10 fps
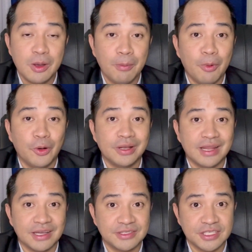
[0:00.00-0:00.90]
More
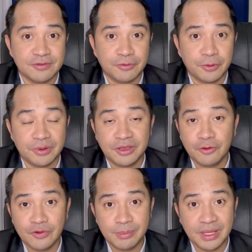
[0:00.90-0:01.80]
taxes for the
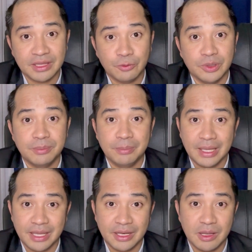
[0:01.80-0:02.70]
government would
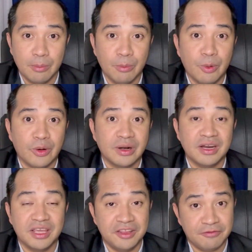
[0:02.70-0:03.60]
mean more
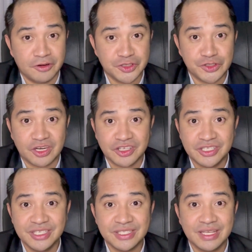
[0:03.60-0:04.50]

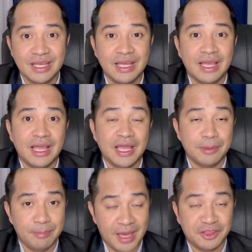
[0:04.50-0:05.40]
infrastructures
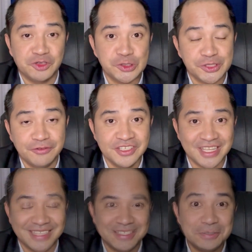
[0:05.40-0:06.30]
and better
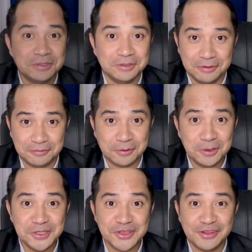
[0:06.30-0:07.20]
services. Of
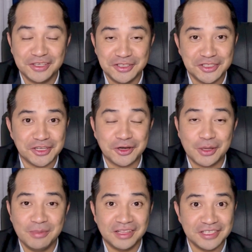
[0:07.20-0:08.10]
course, this
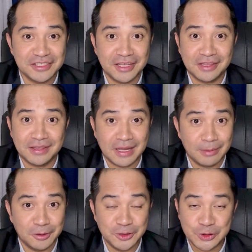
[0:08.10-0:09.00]
argument is not
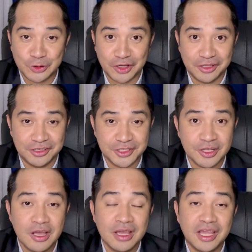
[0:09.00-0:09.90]
tenable to others.
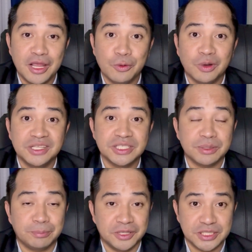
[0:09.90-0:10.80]
In one's
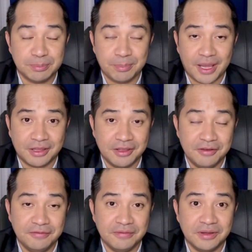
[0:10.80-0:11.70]

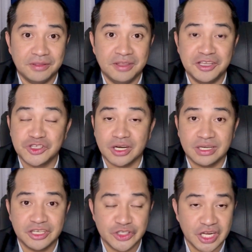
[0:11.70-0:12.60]
perspective, the
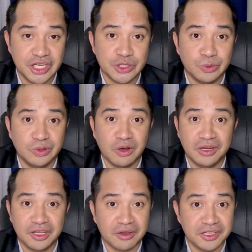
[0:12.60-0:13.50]
charter change would
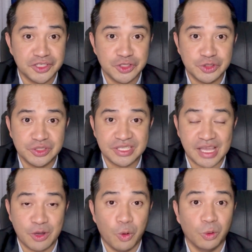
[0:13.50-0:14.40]
only constitute a
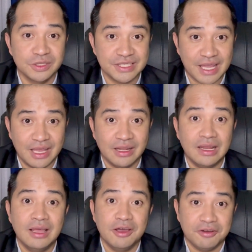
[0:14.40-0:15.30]
wholesale
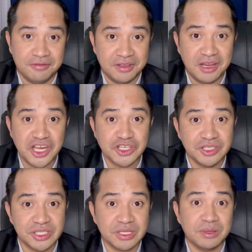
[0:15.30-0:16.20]
of the
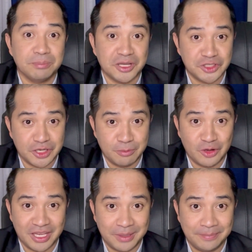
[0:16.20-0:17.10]
nation's
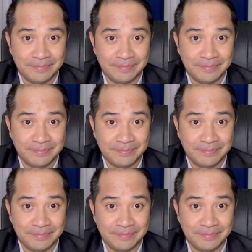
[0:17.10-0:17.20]
patrimony.